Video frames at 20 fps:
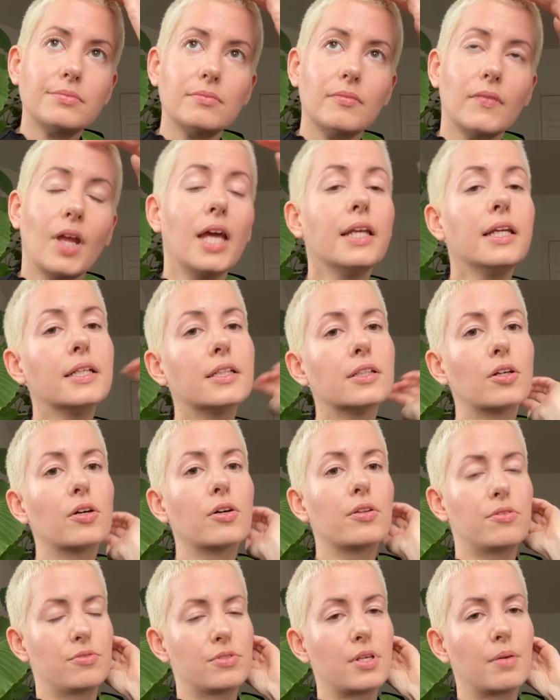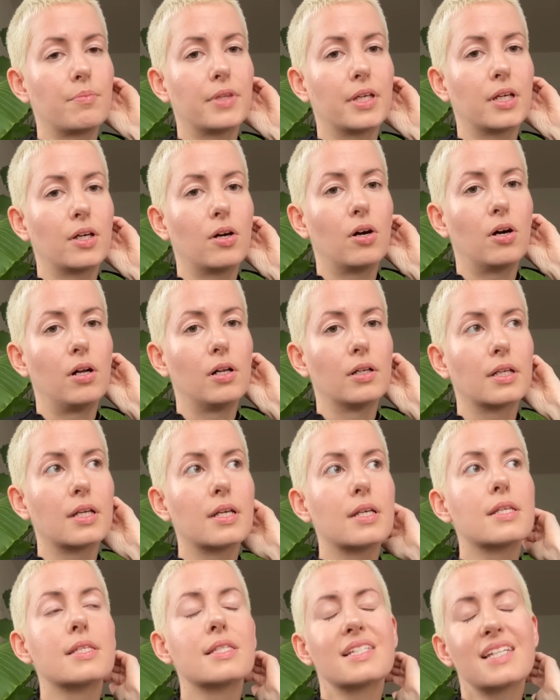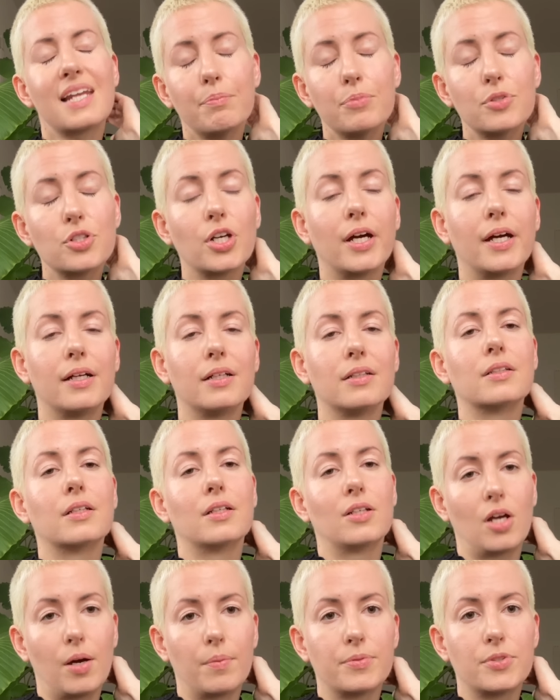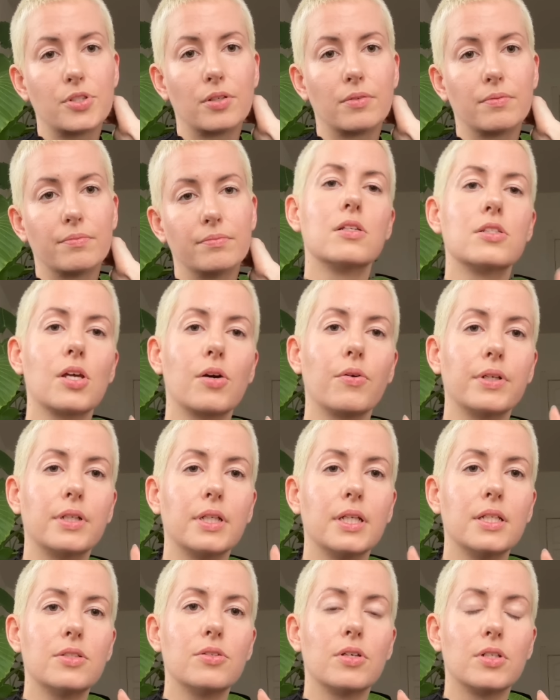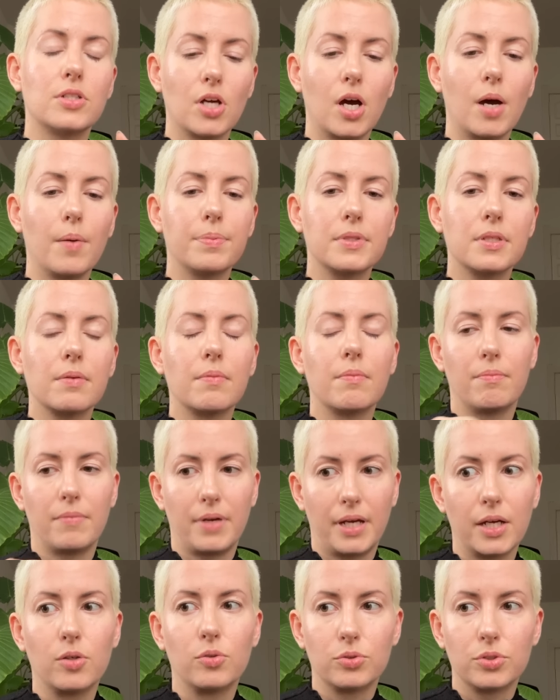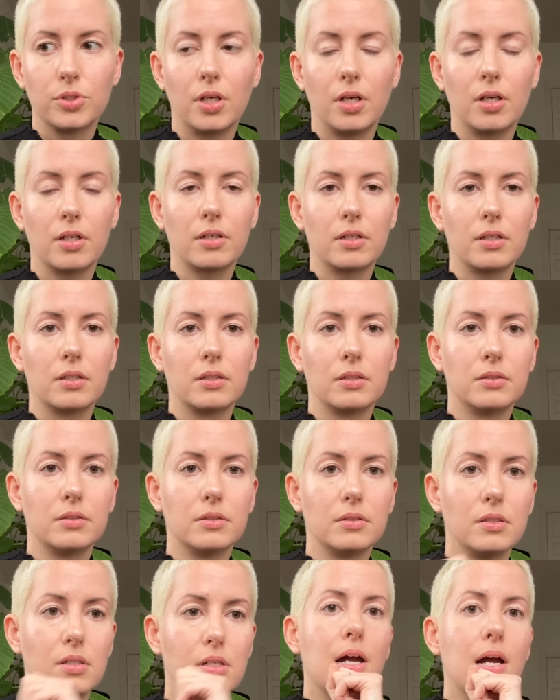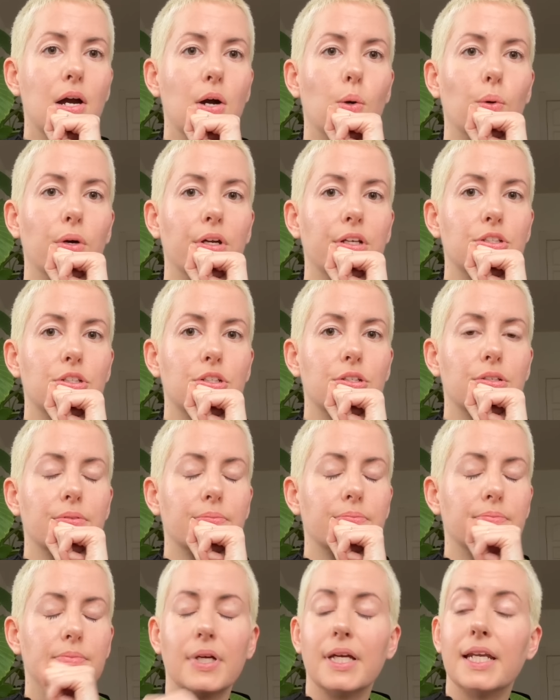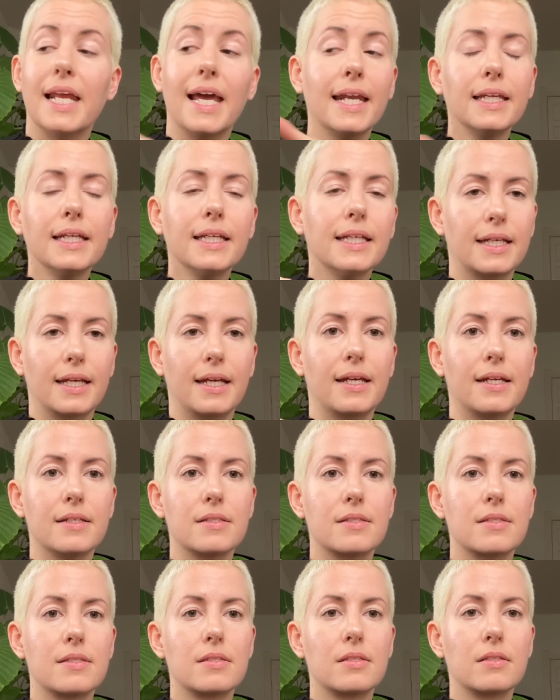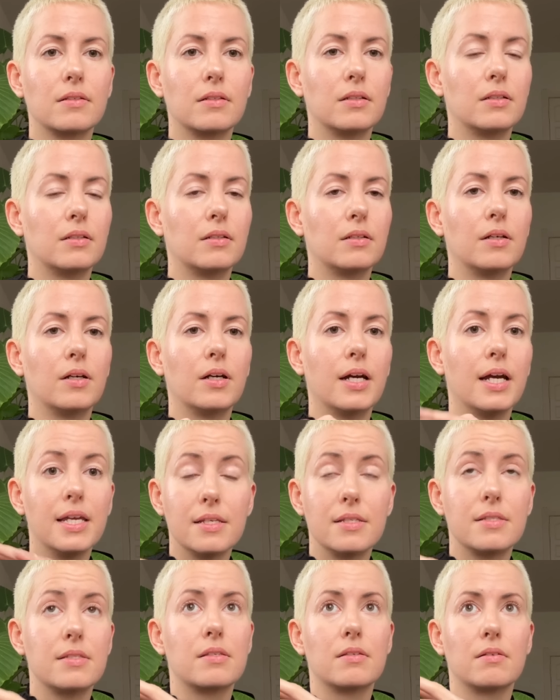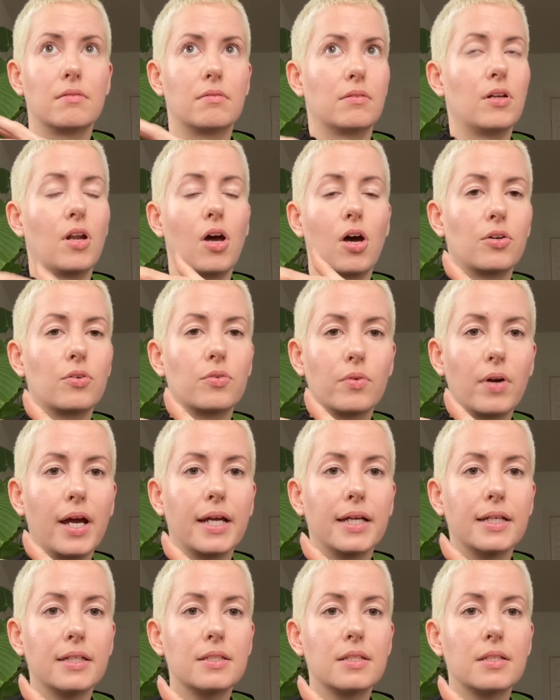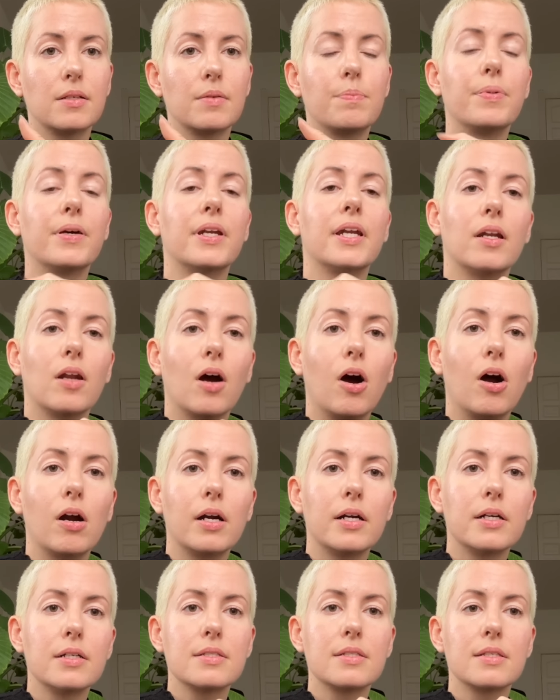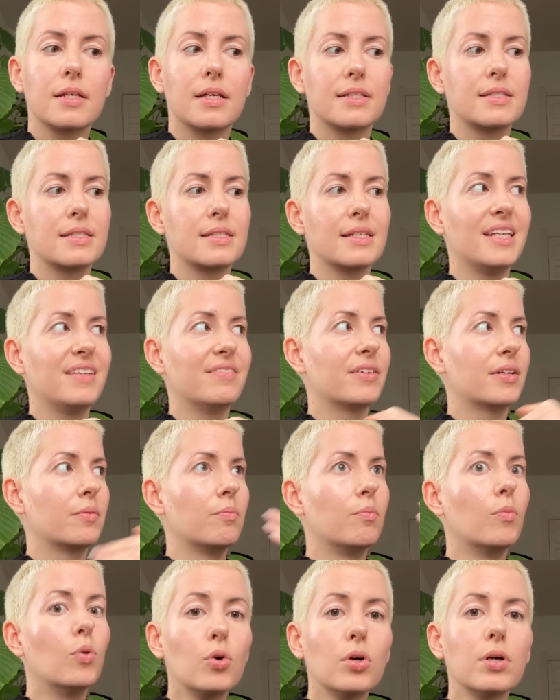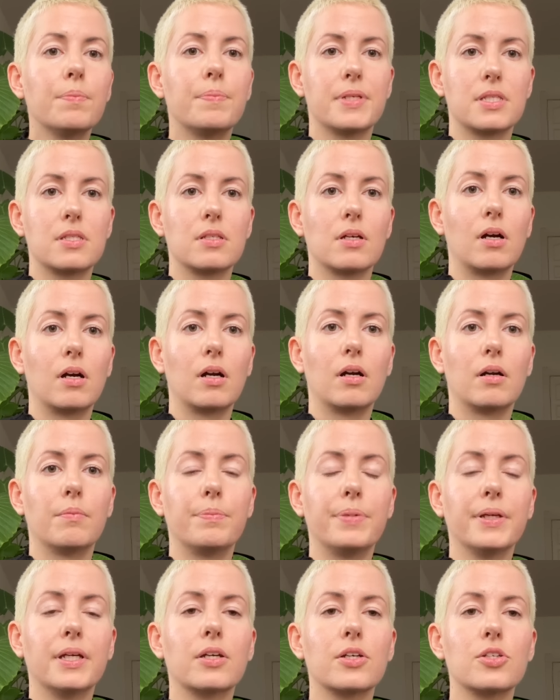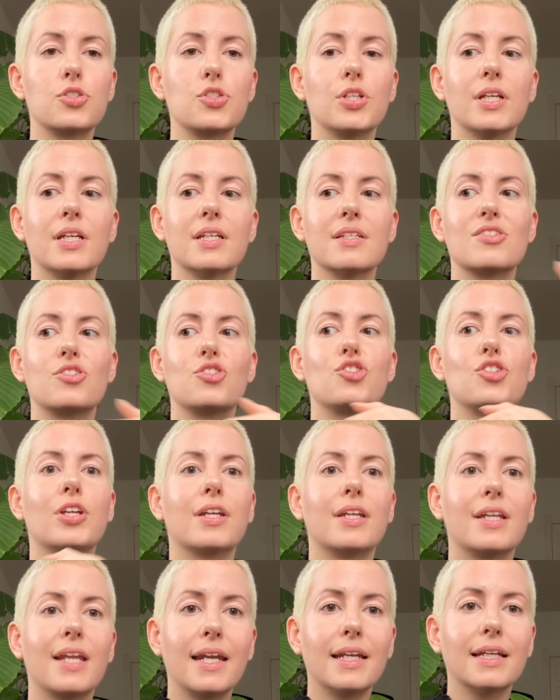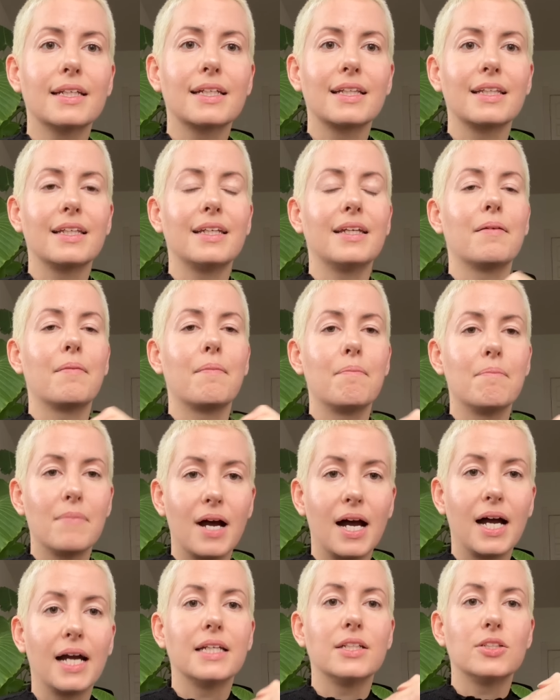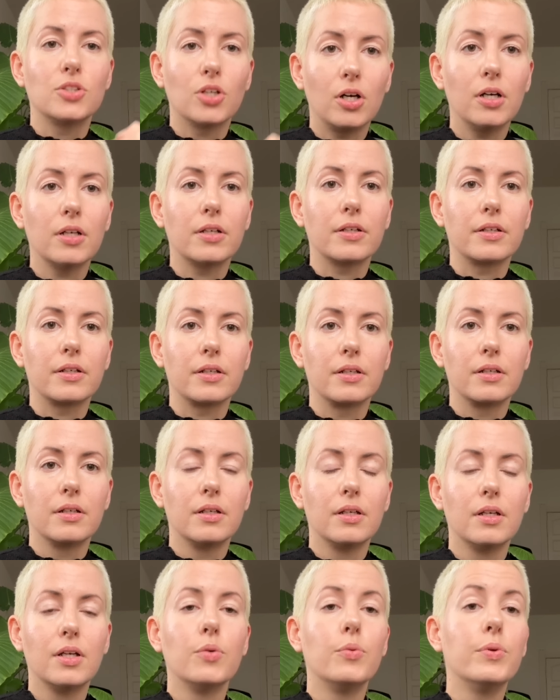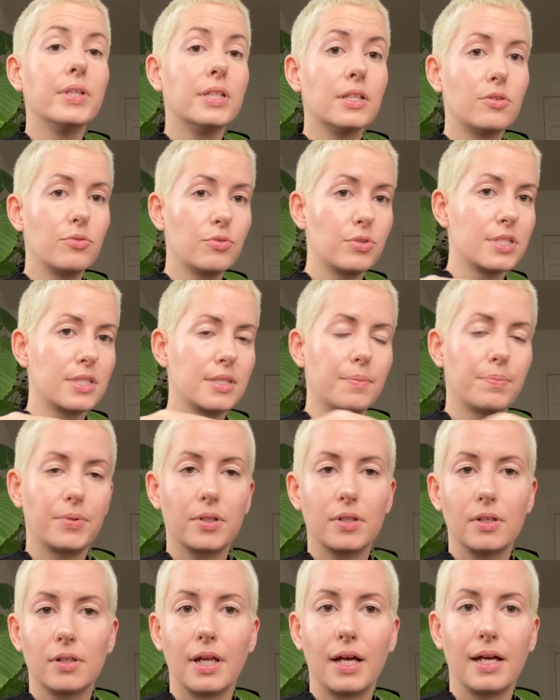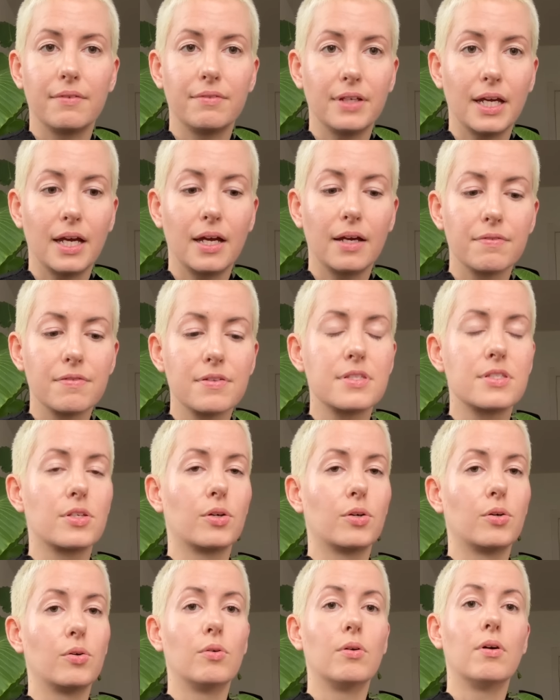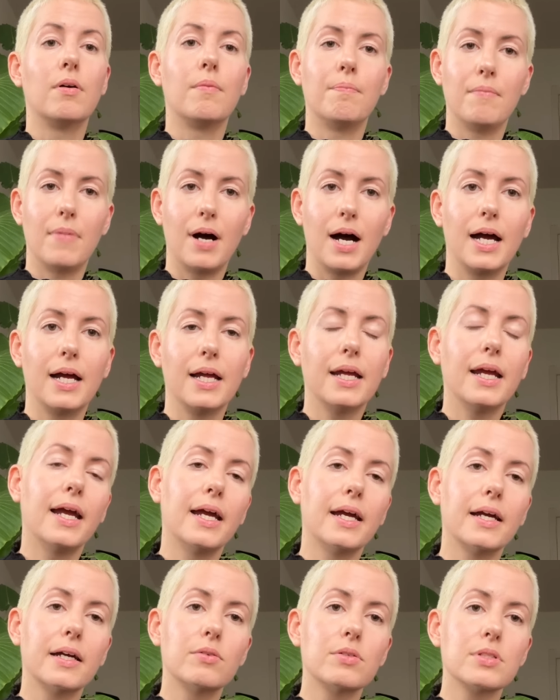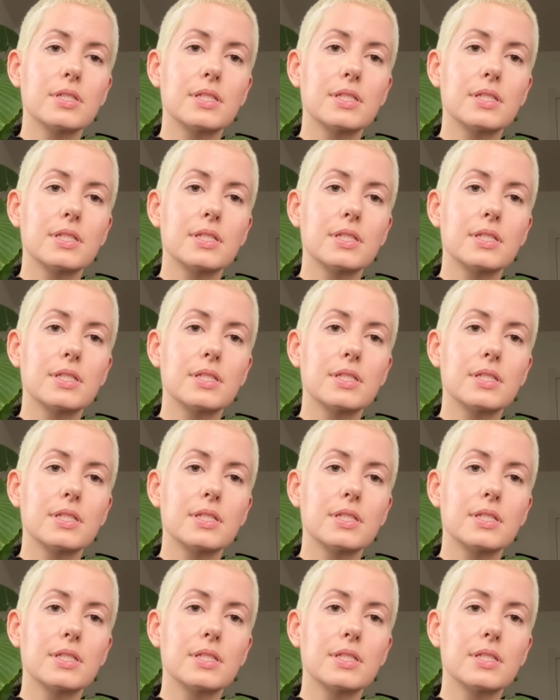I need to go through something called stepchild adoption. So I would need to adopt my own daughter, which in any case is not right. But in ours, it's even more bizarre because she is genetically my daughter. We did reciprocal IVF, so my egg was